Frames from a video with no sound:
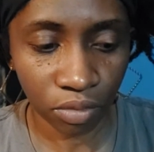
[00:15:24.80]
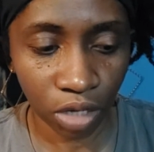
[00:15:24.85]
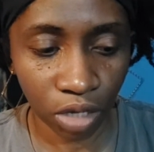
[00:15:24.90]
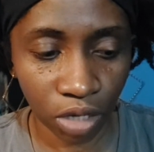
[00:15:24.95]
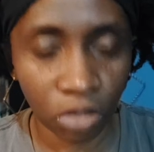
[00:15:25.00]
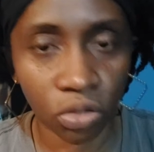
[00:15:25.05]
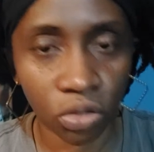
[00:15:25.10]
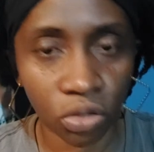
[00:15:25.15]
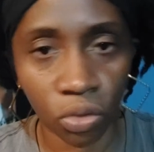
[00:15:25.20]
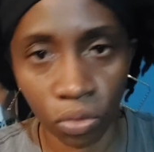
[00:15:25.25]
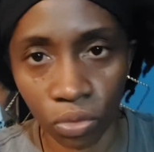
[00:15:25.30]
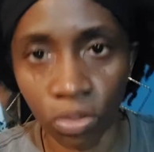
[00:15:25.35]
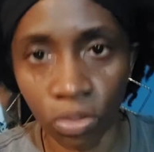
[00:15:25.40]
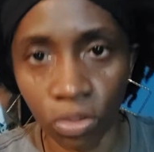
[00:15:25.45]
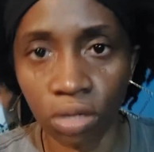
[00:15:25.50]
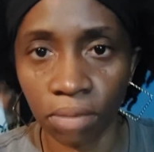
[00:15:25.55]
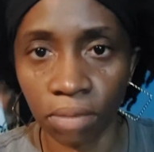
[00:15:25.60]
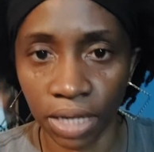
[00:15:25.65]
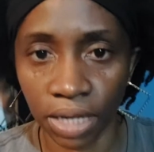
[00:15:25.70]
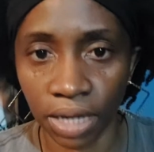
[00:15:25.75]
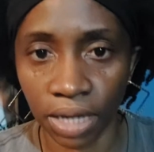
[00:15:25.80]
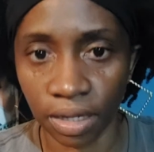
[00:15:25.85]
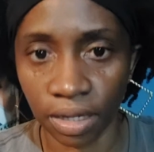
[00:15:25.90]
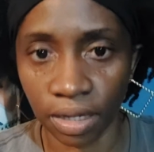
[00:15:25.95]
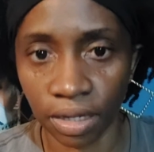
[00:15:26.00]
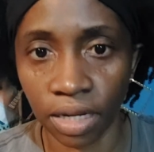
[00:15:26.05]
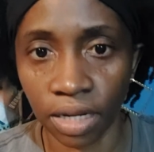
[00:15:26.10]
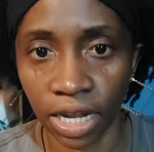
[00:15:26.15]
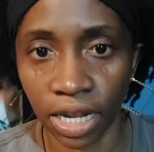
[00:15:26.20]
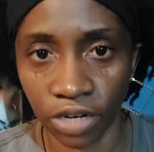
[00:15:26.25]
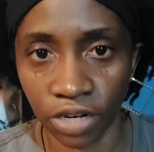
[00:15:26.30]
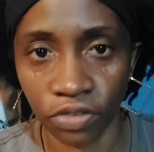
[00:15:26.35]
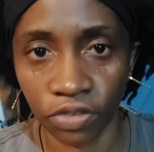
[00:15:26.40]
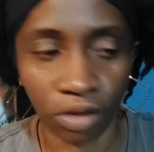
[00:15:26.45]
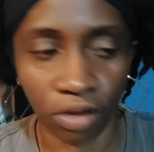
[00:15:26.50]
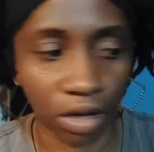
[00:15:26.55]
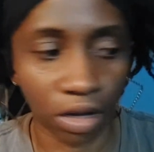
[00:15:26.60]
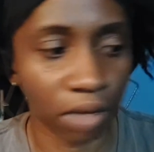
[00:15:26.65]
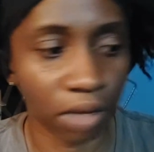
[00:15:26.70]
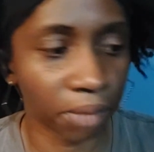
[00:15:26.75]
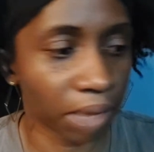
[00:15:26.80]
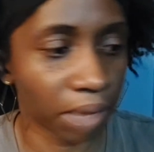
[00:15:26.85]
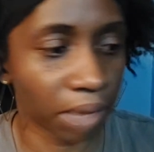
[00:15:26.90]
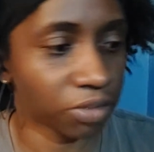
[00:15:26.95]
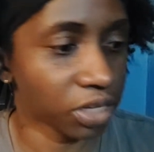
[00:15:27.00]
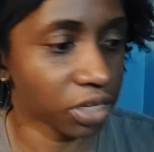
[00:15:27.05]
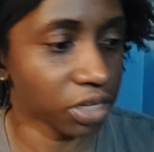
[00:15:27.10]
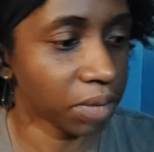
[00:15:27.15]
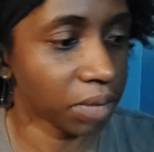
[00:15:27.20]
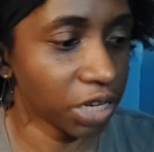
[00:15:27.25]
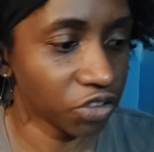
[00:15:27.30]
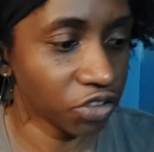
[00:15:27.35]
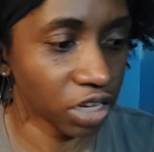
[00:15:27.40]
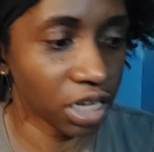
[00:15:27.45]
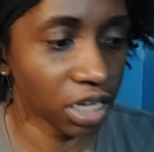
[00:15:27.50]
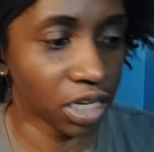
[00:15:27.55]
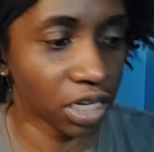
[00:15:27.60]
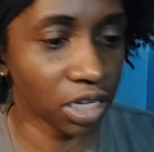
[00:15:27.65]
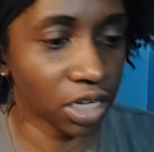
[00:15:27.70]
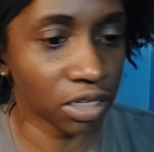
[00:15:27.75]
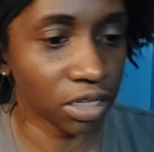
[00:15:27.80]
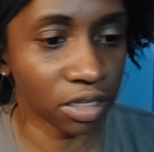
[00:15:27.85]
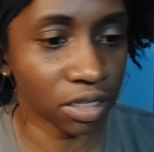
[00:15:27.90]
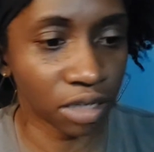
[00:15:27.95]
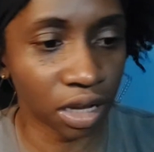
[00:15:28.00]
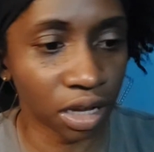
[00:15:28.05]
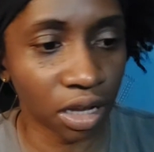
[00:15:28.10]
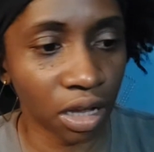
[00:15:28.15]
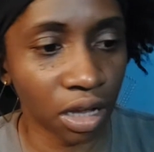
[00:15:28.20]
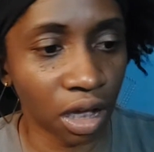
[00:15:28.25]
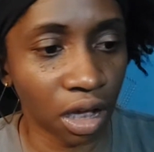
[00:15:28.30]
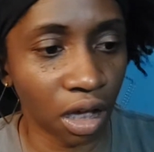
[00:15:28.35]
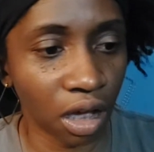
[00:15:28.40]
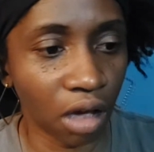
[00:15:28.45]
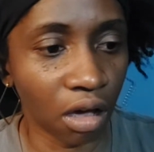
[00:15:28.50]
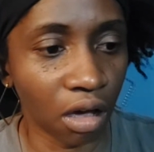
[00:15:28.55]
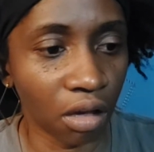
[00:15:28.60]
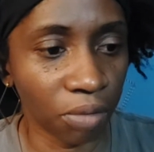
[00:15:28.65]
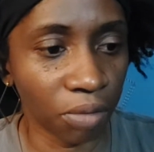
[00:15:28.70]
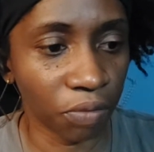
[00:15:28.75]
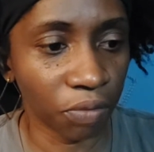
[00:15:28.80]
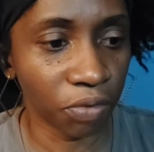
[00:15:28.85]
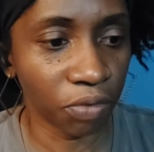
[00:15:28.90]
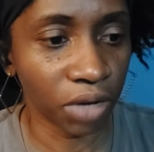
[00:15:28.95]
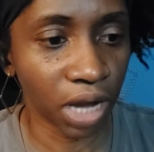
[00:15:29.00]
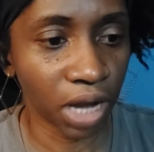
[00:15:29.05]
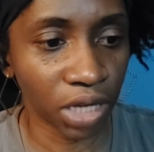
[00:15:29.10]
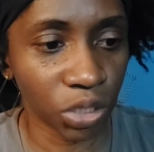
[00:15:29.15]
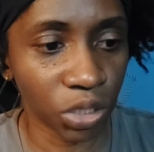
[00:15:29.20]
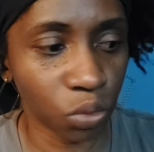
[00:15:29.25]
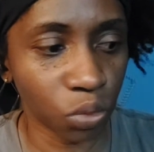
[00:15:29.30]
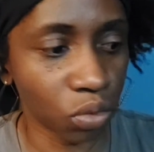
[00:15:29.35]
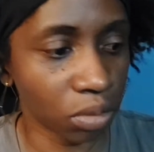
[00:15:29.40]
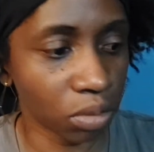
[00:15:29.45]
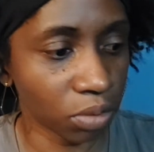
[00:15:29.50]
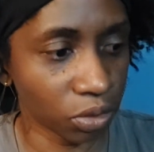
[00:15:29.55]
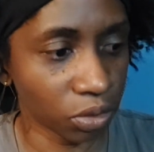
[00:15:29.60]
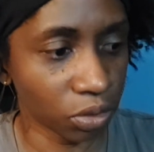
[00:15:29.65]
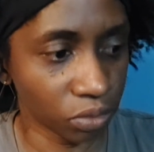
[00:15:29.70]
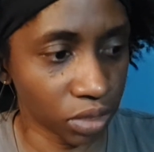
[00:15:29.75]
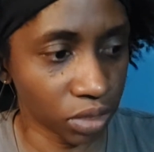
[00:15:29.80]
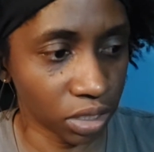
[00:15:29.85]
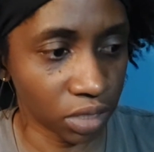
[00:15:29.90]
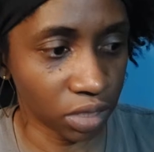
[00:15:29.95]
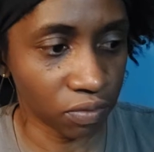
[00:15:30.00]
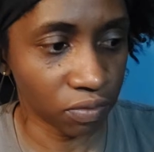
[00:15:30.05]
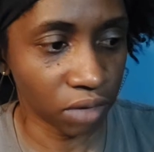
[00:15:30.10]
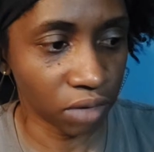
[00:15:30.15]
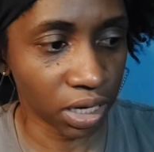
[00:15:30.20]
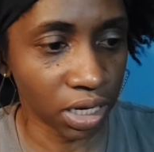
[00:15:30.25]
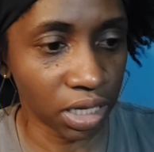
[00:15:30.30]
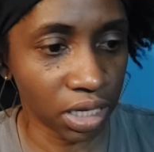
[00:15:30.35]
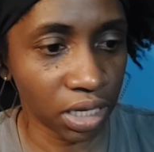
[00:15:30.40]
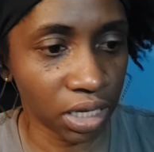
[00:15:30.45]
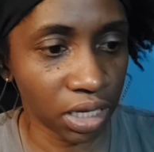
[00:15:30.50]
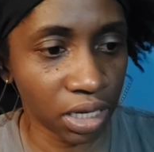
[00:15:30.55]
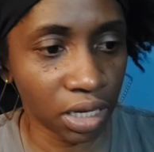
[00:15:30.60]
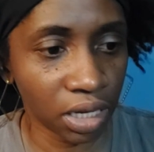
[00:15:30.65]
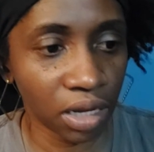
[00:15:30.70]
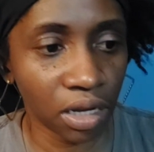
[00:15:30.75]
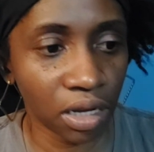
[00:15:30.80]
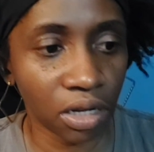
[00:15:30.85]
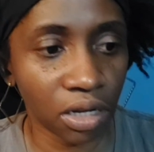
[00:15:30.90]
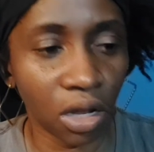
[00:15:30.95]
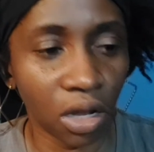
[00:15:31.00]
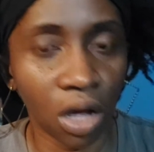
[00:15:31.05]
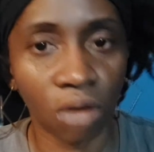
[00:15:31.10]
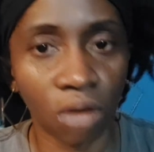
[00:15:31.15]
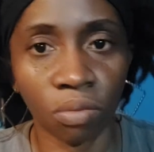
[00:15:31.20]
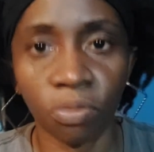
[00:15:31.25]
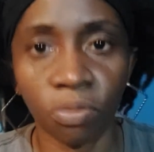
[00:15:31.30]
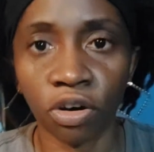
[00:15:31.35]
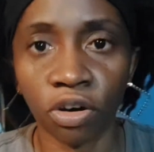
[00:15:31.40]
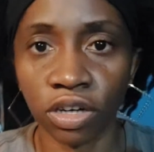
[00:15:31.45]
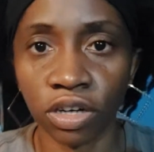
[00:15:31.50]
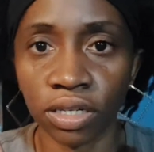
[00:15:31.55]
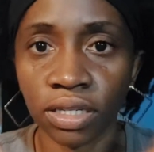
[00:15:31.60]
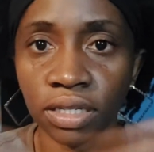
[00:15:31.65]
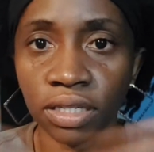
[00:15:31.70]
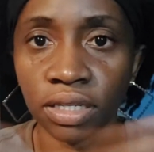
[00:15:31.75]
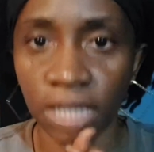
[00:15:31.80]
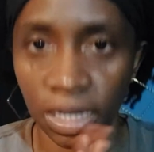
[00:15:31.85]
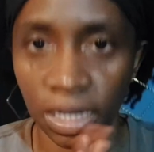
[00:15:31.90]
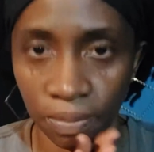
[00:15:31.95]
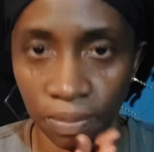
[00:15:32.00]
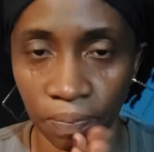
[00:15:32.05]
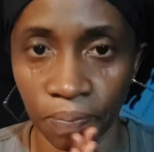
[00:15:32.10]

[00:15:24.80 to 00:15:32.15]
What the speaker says: tone, but that's a little extra. I'm just mentioning it if you guys know about it, right? Now, part C.